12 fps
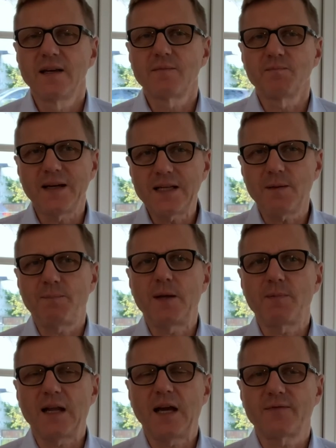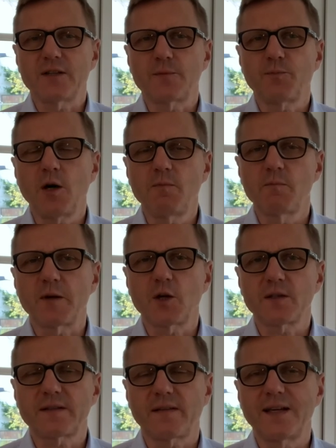Many people have this problem
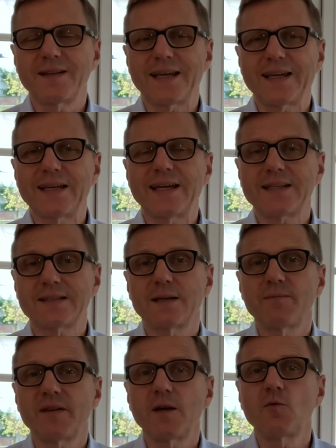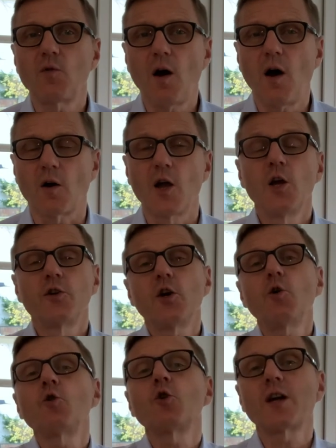because they think they can get something wrong.
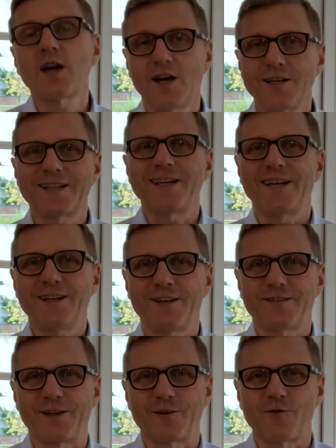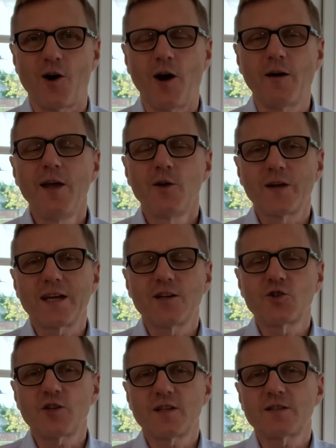No, you can't get anything wrong. You
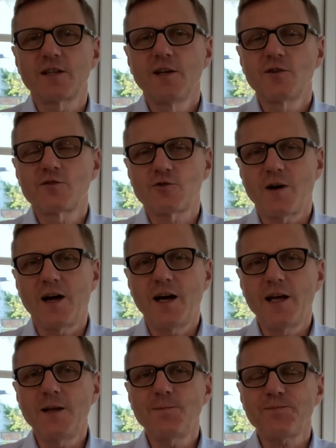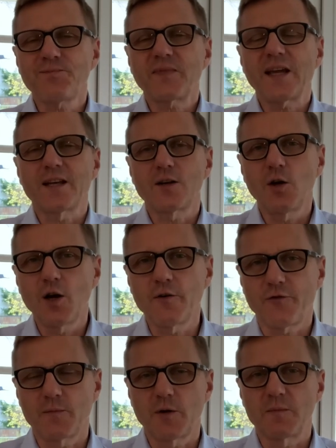can just try and learn
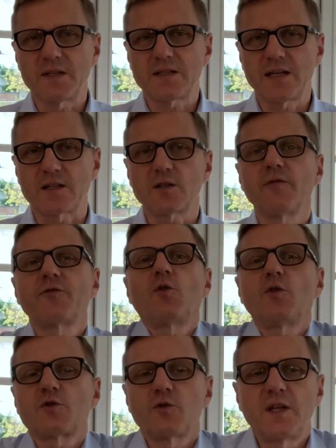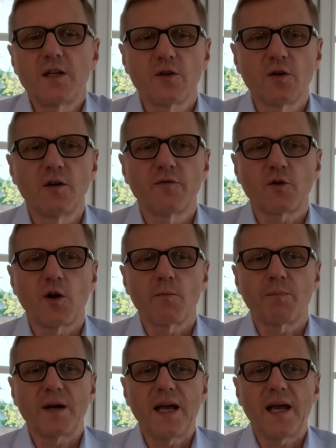from your mistakes. Of course, you need an overall
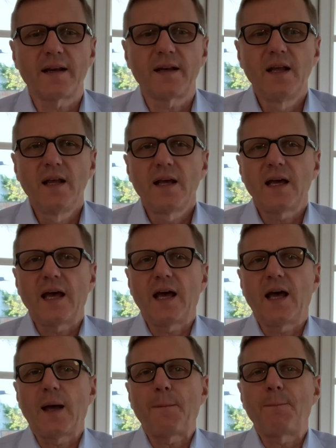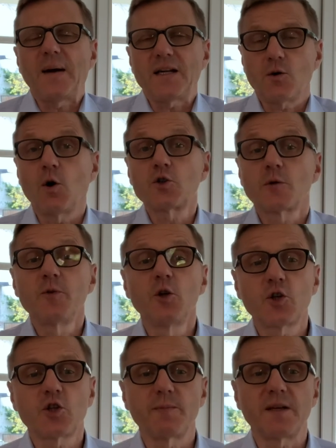plan, but
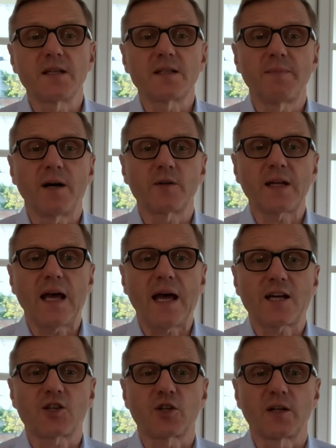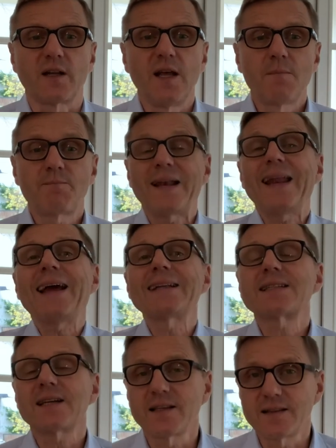entrepreneurship is about action.
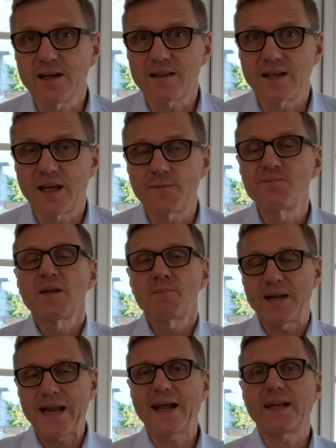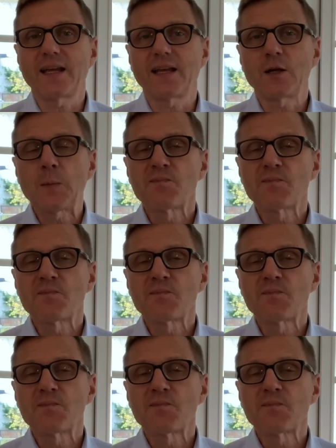Plans are nothing, planning